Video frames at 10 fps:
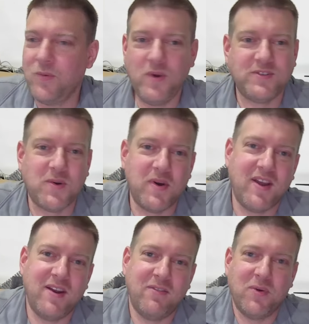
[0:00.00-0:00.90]
What's going
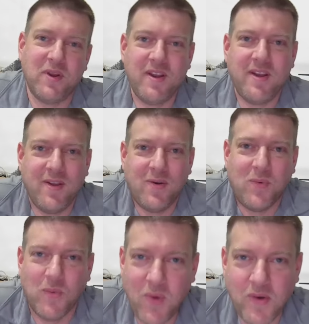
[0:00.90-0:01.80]
on everyone?
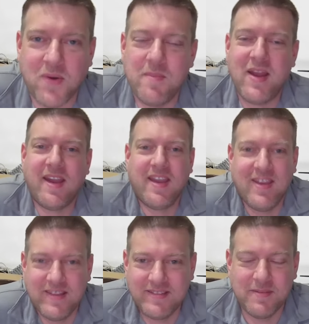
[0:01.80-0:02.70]
Welcome back
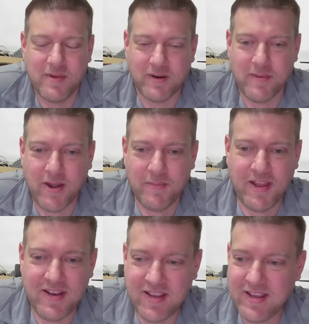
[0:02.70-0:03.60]
to Better
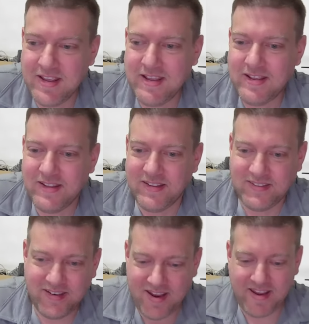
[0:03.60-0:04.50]
Biomed.
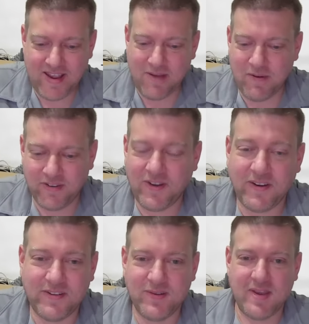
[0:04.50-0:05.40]
Today I want to talk
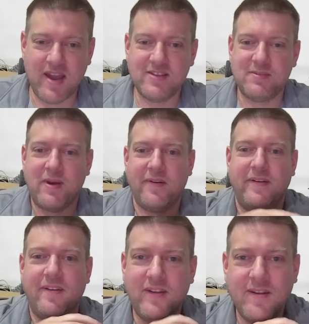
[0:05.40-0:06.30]
to you guys about
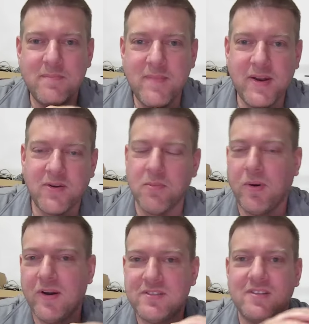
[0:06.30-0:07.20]
medical
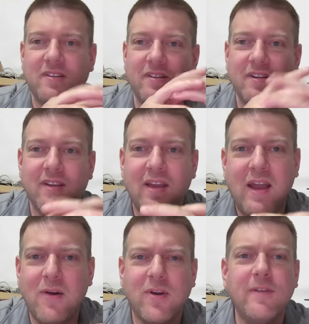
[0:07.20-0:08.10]
parts and
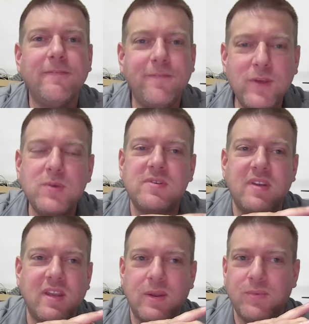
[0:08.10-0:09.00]
how confusing
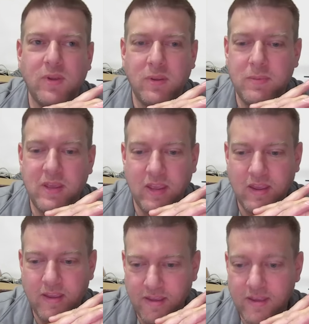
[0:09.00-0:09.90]
it can really be
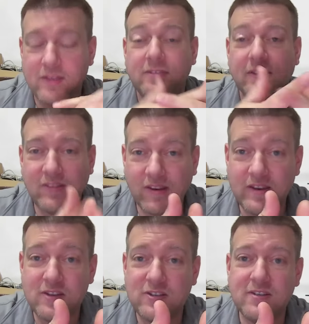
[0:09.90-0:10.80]
to
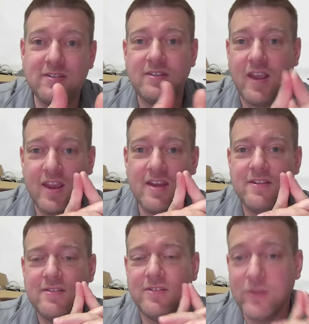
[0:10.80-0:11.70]
technicians
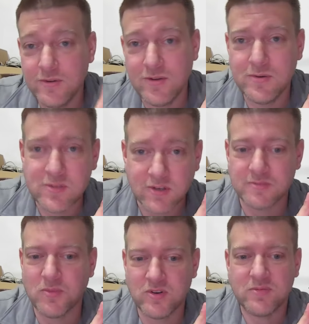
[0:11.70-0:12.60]
and to users
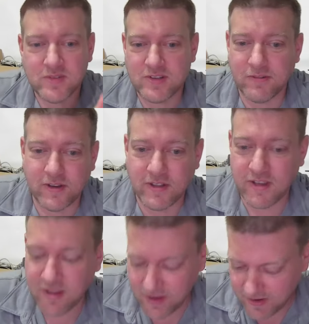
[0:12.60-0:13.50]
more specifically.